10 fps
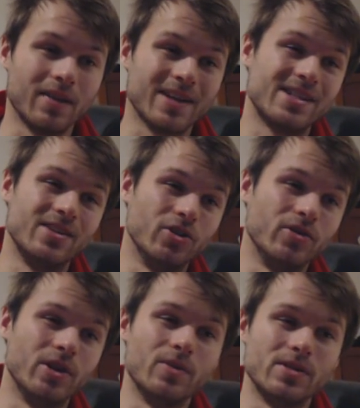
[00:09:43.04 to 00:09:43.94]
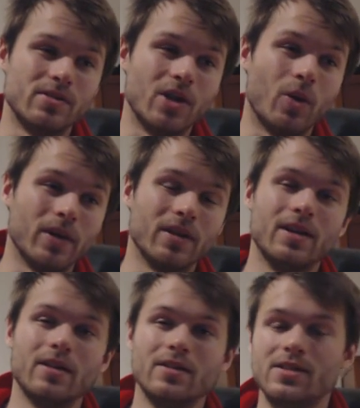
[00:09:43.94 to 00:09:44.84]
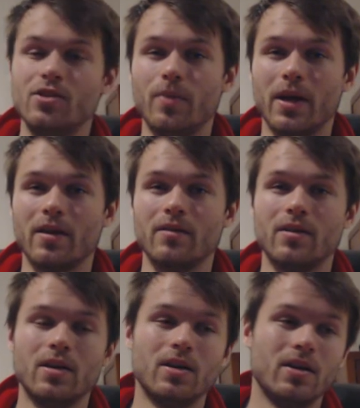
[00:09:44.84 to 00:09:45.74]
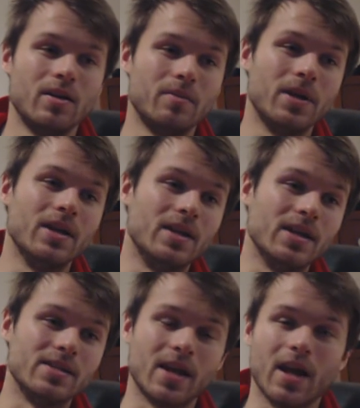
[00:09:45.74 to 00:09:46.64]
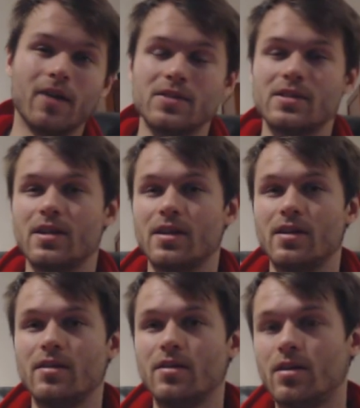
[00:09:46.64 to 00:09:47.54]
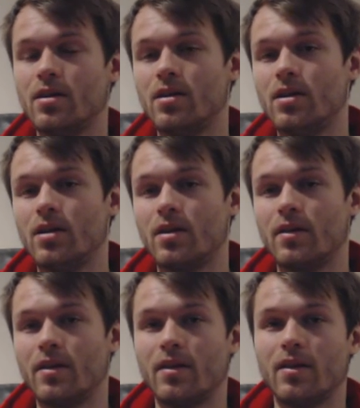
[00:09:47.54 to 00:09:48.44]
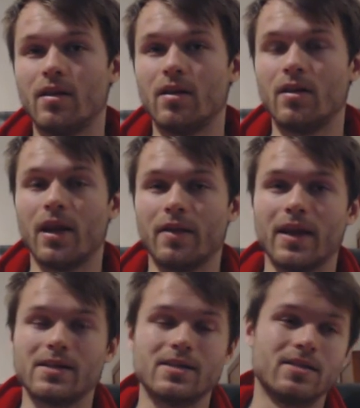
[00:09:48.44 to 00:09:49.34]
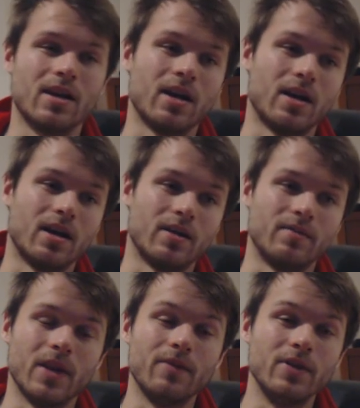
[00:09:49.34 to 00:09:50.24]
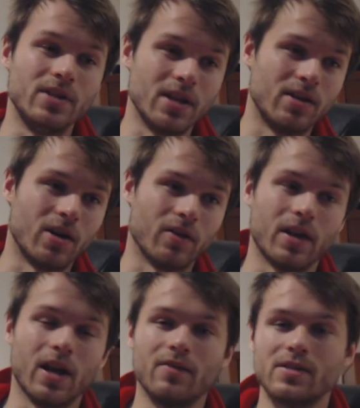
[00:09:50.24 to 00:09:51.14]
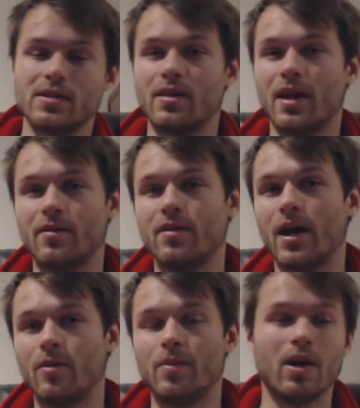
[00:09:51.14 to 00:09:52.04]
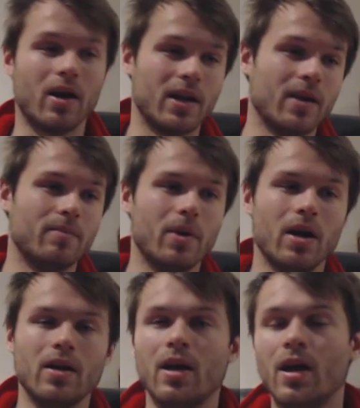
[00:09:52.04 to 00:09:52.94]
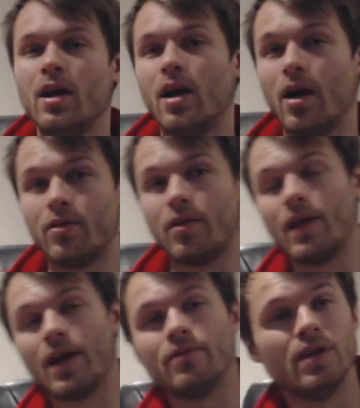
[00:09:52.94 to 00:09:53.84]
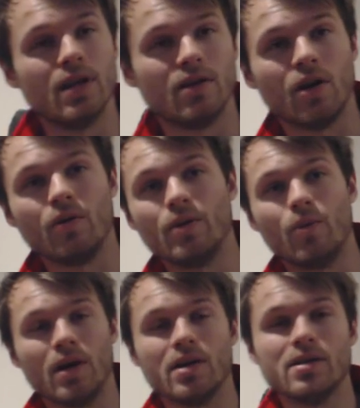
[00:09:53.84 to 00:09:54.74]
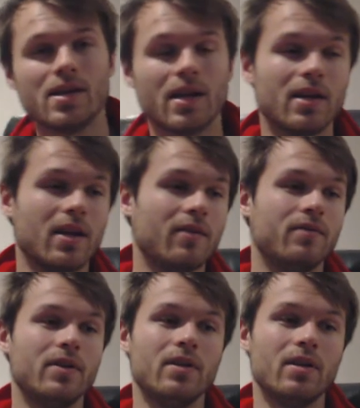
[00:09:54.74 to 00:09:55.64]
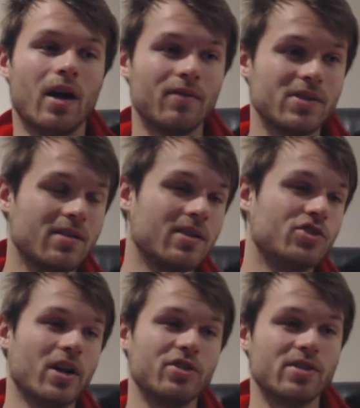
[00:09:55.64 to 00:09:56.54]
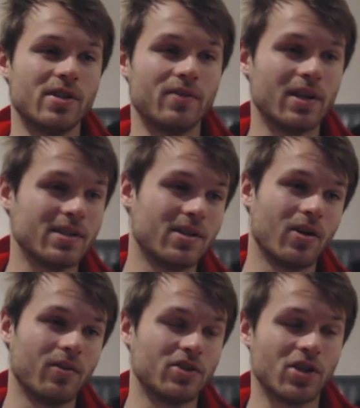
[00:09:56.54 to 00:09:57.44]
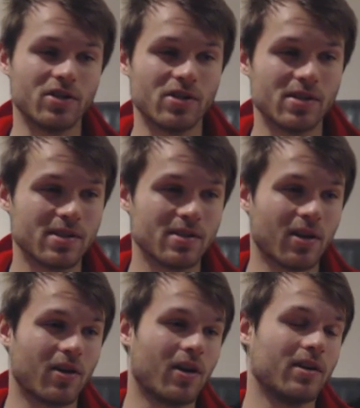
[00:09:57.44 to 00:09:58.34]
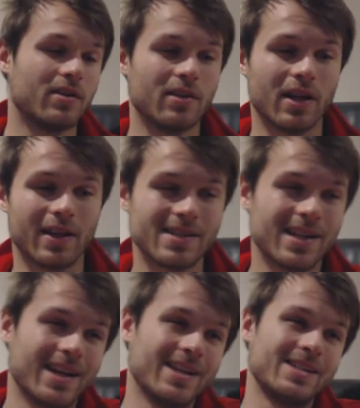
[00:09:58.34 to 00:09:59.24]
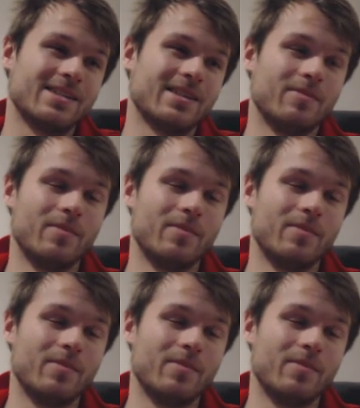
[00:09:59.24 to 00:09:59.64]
unless he knew he was knowingly consuming PEDs, then obviously, like, that's, if he did know, then obviously that would be on him. But other than that, if you didn't know he was, and if he, obviously the judges, if he doesn't know the judges are on, like, that's not his,